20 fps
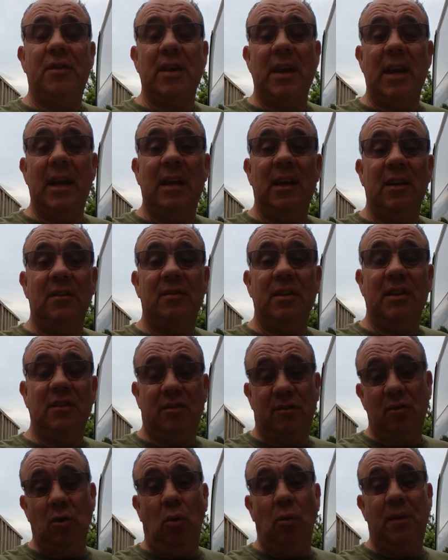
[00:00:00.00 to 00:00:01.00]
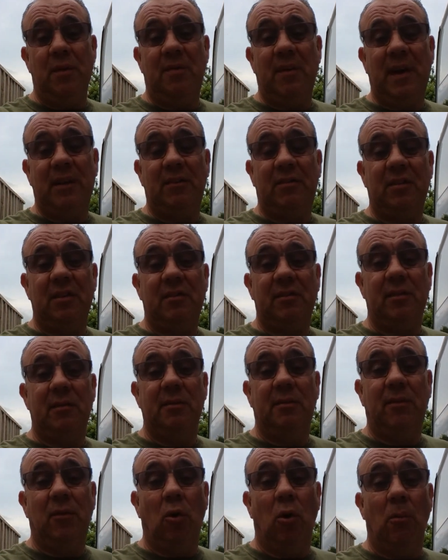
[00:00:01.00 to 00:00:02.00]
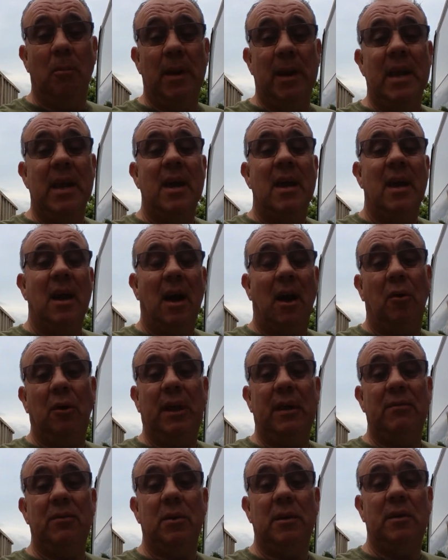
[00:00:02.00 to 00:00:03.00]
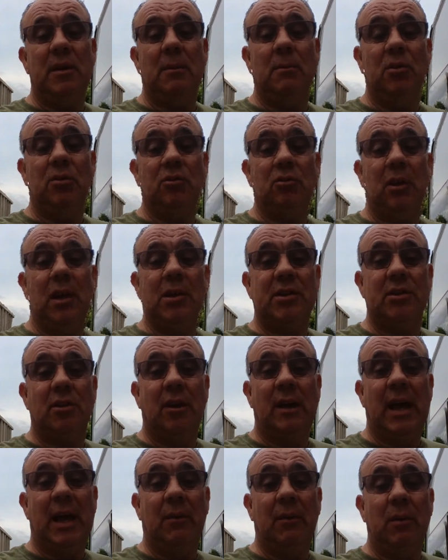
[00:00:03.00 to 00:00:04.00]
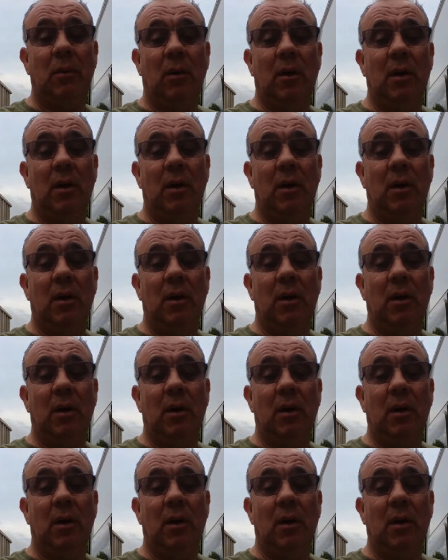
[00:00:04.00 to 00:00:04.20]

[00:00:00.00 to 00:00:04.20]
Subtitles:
dealer has installed the fan system for me, I'll give you a demonstration on how it